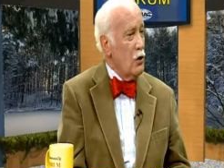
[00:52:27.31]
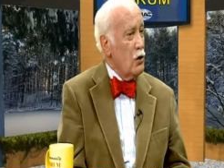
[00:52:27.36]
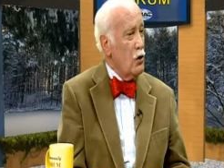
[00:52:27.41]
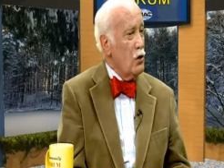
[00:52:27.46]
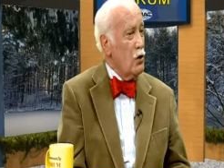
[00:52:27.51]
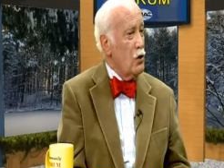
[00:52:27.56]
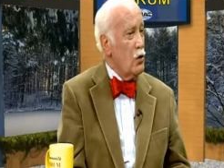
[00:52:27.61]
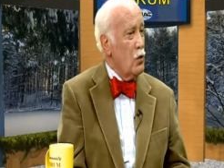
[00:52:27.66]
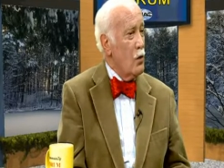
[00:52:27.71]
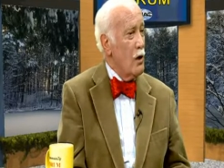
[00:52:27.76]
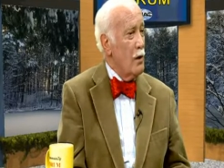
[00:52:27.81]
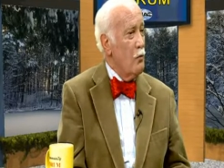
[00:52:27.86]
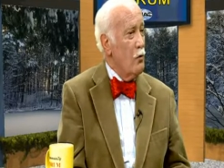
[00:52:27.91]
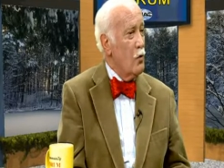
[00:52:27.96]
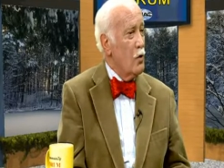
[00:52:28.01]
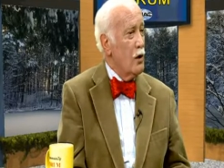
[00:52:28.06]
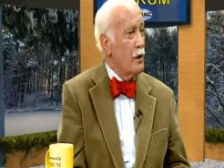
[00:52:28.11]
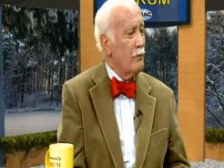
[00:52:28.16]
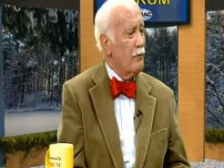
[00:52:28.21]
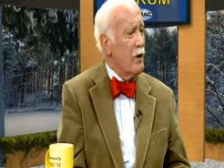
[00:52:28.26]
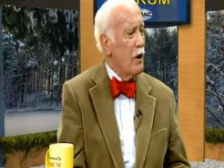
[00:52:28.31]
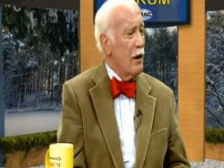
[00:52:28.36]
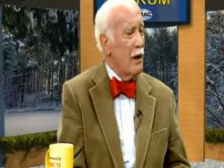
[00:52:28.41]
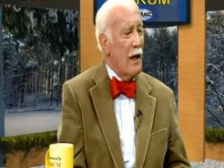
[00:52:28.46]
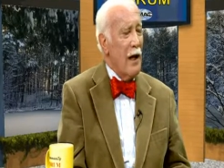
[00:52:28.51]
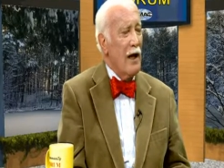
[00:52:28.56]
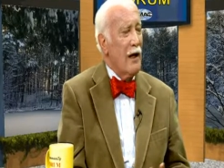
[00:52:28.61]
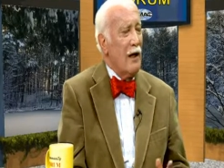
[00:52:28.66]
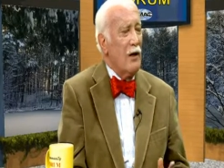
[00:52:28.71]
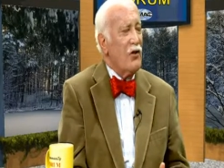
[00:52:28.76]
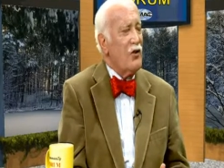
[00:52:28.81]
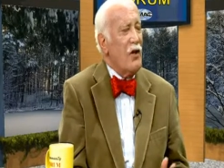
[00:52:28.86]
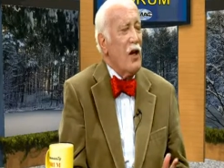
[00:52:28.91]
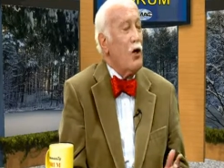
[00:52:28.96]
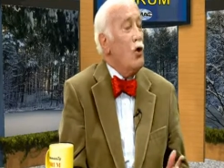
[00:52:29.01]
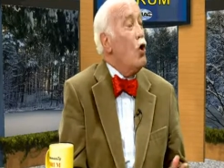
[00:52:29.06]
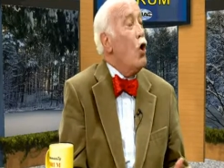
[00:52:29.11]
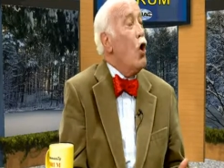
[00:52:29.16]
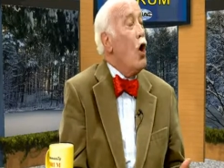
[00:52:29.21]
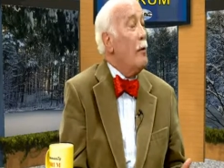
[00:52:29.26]
to a more, and I'll say
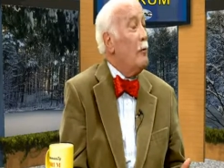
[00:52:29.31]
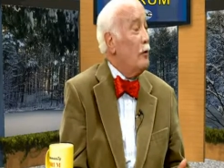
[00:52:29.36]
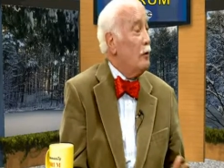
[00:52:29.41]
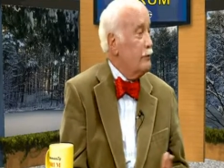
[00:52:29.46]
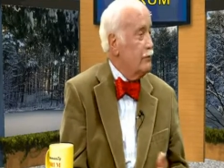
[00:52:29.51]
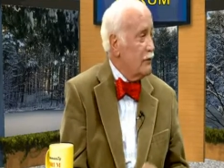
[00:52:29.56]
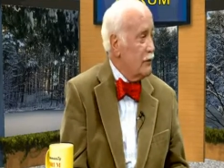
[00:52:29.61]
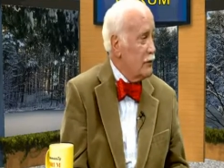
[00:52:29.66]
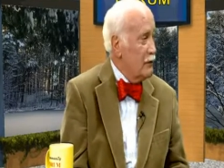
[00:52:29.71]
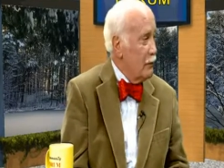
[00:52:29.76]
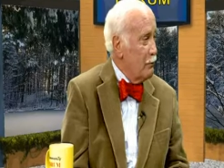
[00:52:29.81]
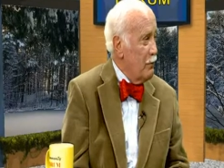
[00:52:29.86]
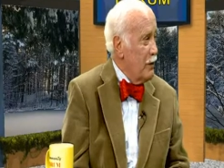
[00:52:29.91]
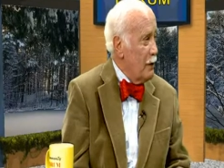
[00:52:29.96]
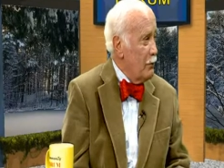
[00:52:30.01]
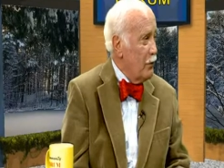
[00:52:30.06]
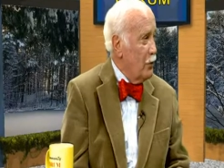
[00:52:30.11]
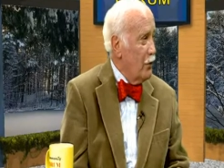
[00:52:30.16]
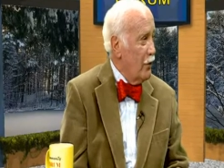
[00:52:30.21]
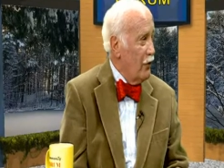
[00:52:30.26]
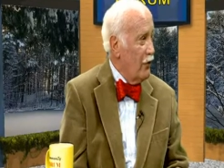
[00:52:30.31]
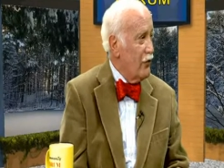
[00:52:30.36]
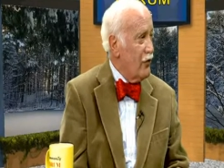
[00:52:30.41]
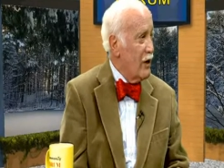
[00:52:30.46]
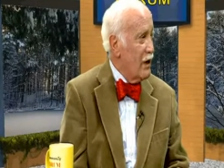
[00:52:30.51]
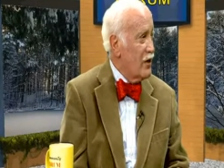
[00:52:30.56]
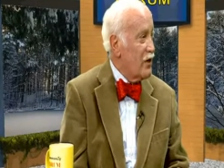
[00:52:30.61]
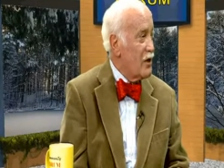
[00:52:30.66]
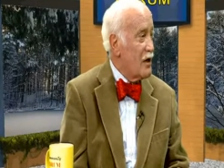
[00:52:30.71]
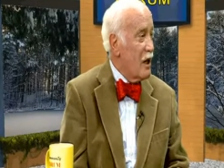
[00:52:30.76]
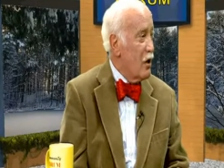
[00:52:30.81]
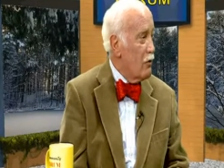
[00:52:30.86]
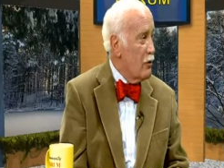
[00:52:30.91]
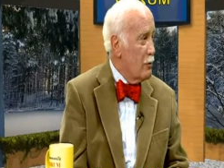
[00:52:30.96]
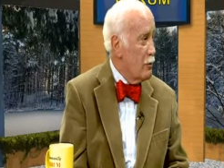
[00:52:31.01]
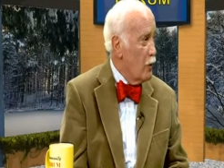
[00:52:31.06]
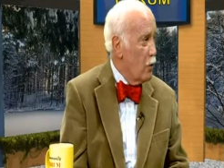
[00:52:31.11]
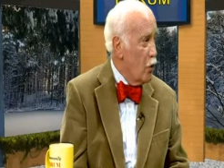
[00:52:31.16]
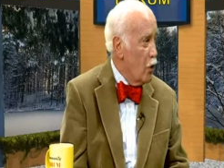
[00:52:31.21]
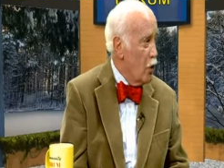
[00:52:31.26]
normal. Some people will say it's a
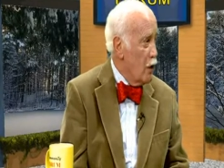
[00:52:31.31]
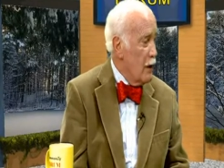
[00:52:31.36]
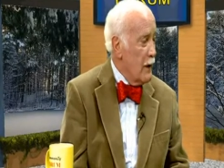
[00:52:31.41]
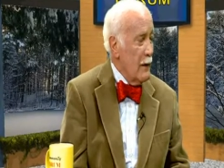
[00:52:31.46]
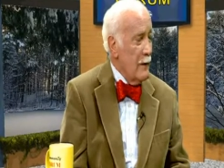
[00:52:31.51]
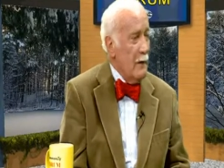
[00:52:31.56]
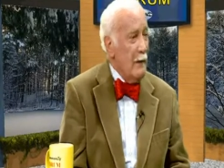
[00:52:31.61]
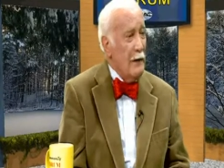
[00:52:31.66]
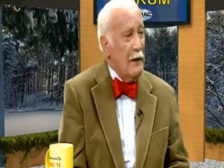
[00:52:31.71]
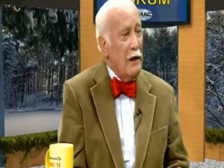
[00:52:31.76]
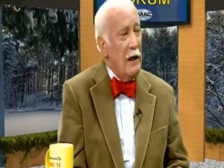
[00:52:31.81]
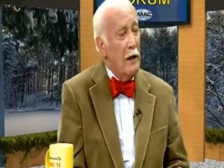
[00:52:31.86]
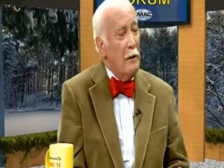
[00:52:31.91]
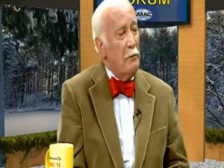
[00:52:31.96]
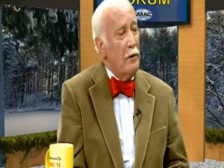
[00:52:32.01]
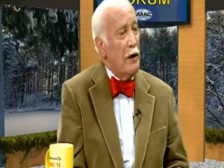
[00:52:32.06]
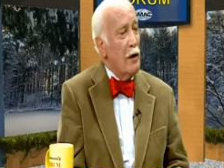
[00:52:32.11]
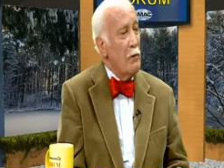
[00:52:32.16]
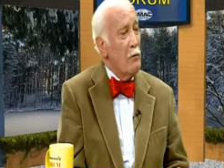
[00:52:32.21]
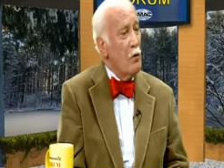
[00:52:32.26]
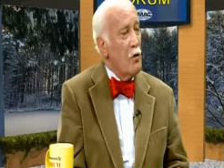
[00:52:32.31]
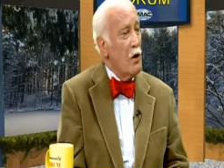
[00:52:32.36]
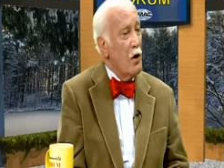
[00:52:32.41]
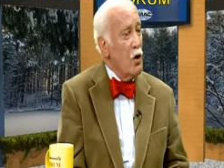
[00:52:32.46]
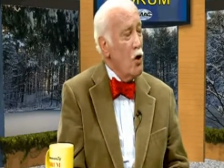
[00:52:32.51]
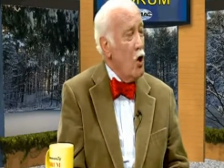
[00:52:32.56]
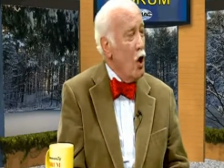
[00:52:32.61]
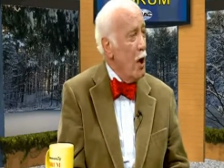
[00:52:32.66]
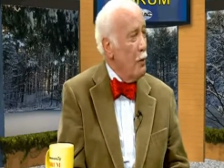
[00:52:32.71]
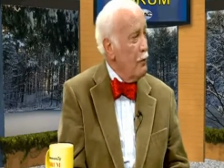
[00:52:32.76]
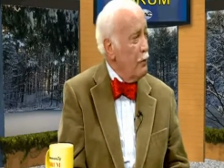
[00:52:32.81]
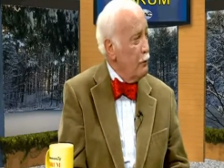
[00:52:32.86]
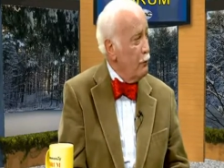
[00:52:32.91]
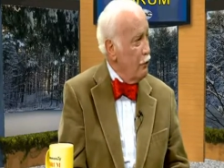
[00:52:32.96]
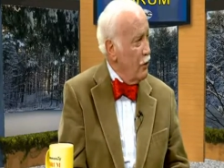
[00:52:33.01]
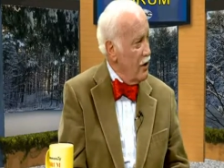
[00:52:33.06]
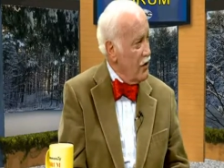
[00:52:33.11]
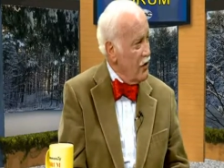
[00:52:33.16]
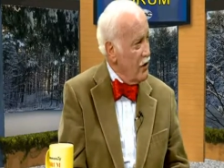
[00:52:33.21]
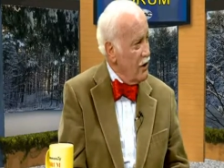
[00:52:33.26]
terrible word, but a more normal
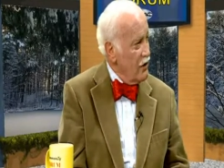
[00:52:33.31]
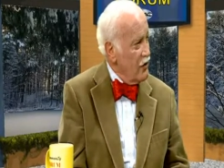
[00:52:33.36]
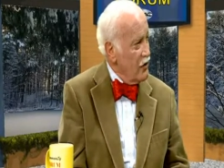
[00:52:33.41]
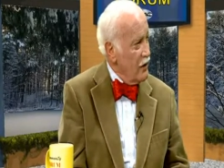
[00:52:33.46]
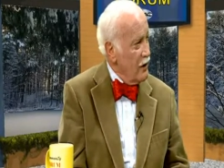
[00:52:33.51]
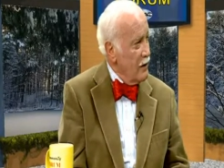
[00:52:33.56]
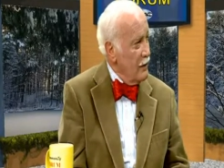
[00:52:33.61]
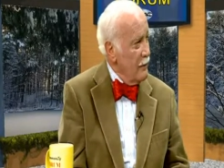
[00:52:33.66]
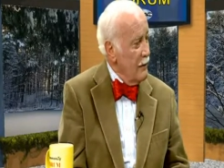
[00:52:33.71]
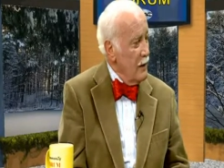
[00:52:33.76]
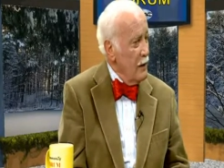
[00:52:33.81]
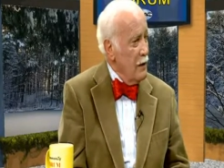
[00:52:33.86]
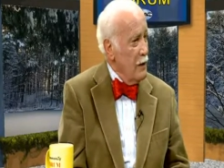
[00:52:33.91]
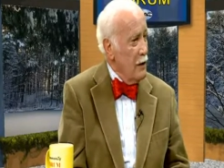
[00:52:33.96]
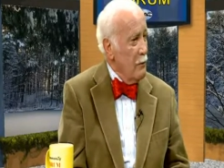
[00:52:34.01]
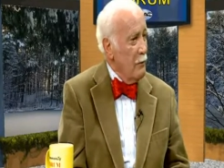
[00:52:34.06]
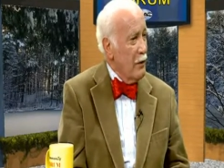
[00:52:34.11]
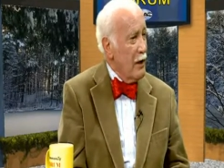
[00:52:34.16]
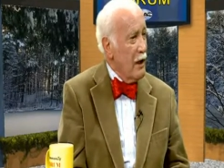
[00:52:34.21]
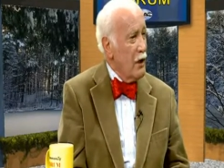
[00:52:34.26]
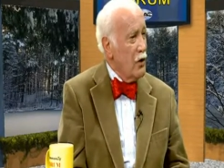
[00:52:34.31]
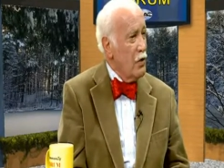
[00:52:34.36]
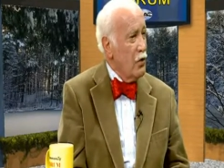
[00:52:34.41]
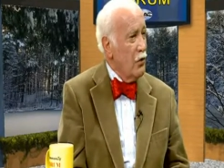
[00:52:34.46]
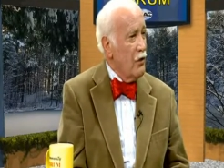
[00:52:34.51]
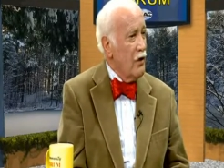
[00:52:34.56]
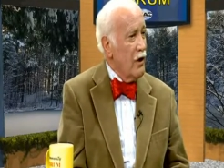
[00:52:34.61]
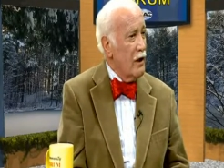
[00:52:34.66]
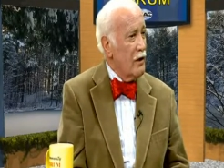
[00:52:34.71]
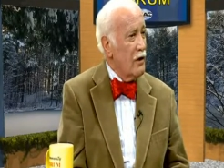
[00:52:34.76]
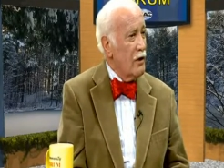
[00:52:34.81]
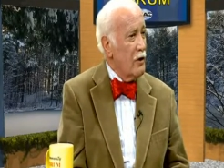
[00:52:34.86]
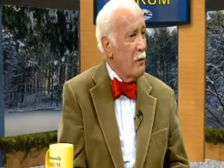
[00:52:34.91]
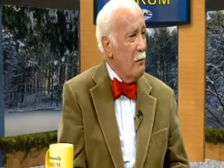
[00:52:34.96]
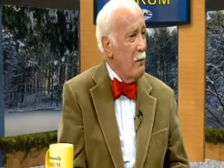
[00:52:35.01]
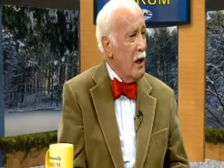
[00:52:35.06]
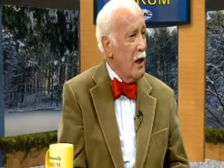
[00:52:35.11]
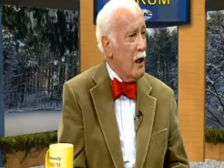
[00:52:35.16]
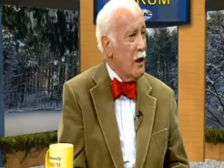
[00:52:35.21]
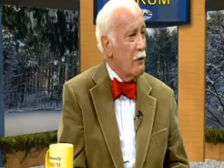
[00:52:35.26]
presidency. But I do think that the
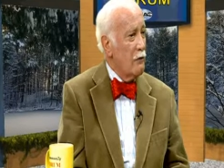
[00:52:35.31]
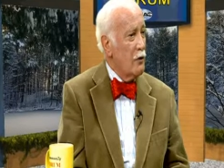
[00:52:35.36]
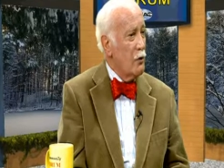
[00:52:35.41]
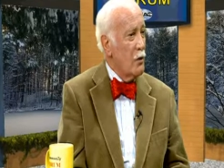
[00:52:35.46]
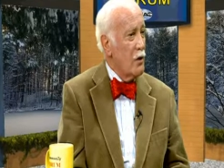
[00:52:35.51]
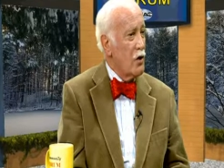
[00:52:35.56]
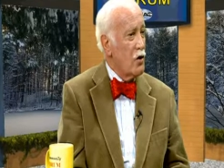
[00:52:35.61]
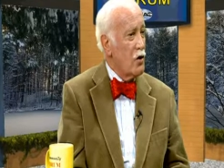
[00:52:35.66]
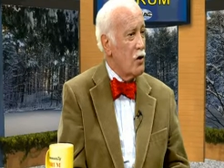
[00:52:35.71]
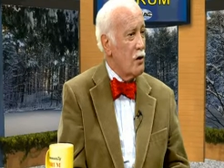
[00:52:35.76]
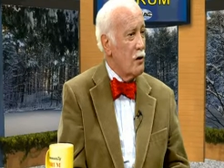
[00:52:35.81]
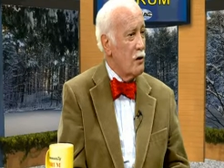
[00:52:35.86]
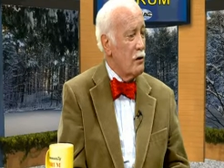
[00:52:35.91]
manner in which